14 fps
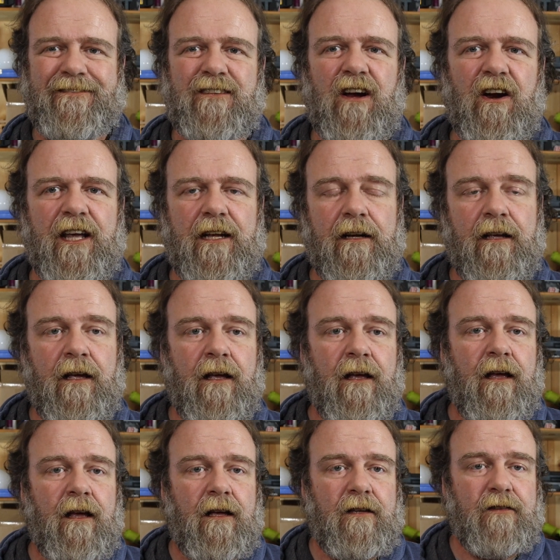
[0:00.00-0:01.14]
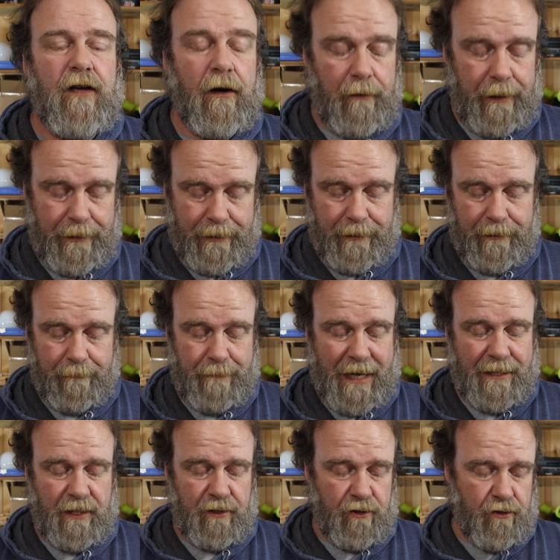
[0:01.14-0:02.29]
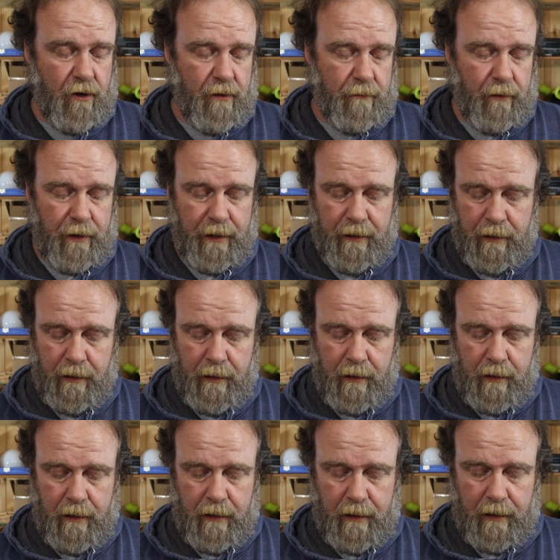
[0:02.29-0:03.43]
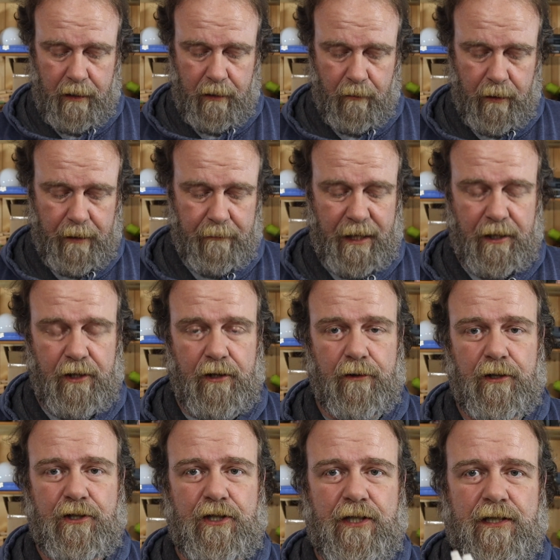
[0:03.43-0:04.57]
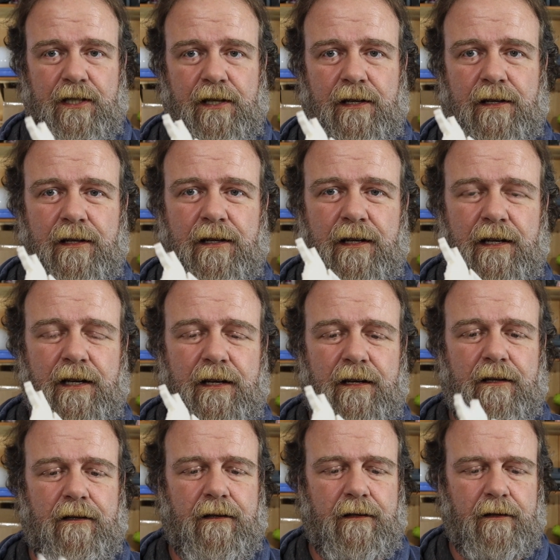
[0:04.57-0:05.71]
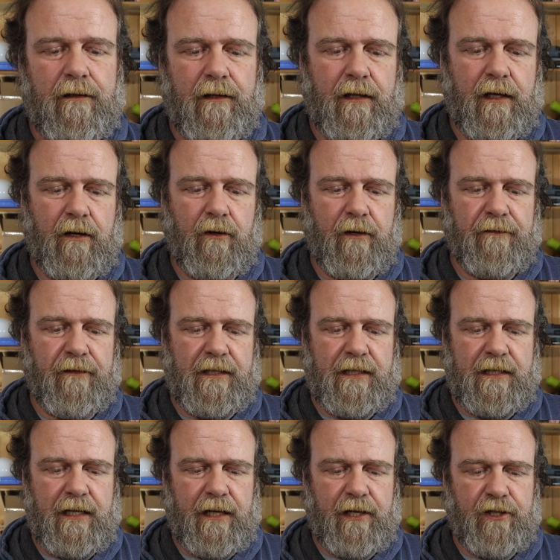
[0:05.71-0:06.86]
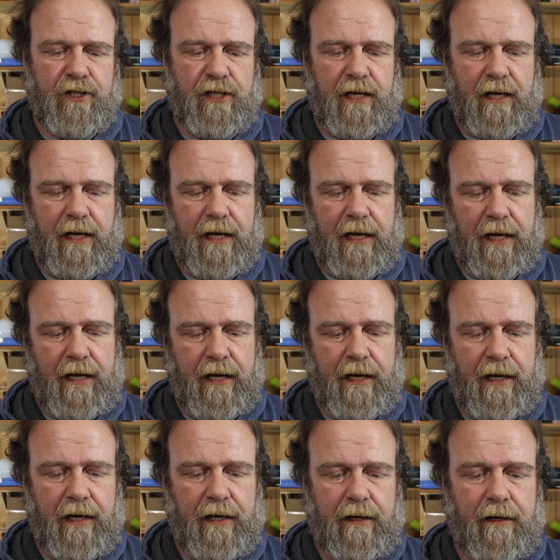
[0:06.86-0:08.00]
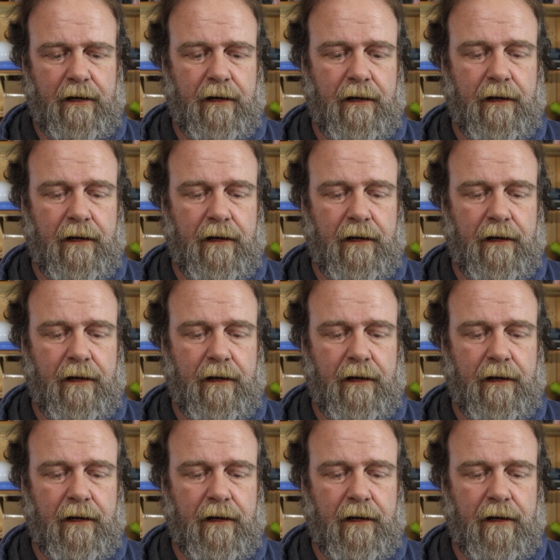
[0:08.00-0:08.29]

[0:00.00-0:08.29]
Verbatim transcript: Darn it. So, back to the drawing board. Uh, what I may do is just cut off the stitch and